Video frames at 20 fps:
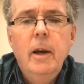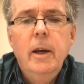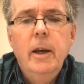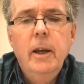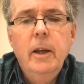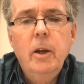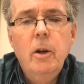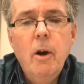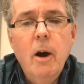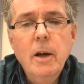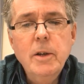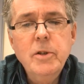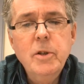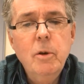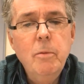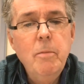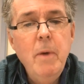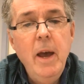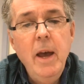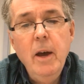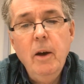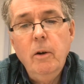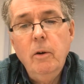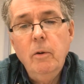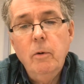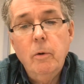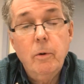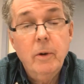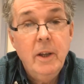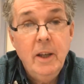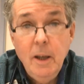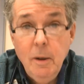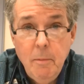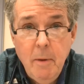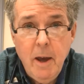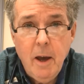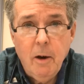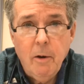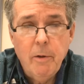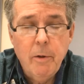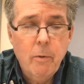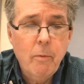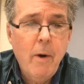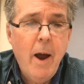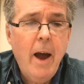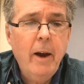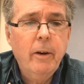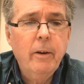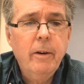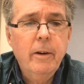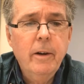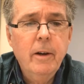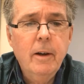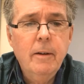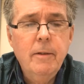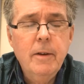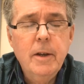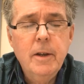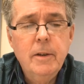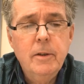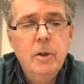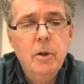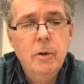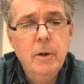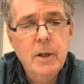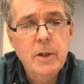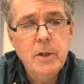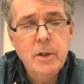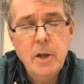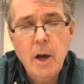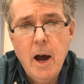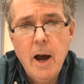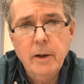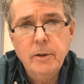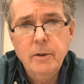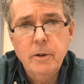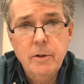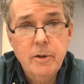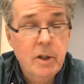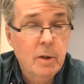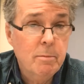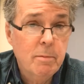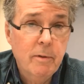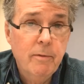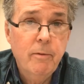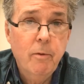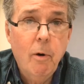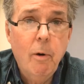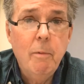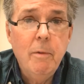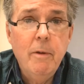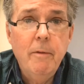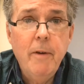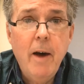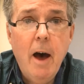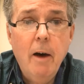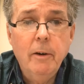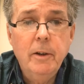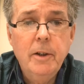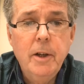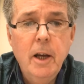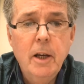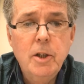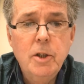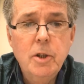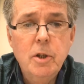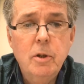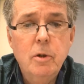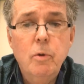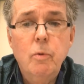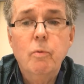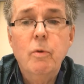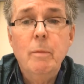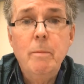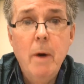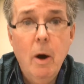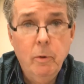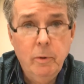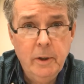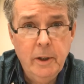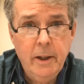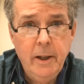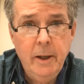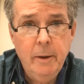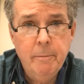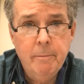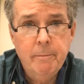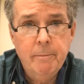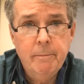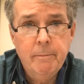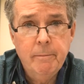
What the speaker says: He can also mail or email the record to his doctor to perform the validation remotely.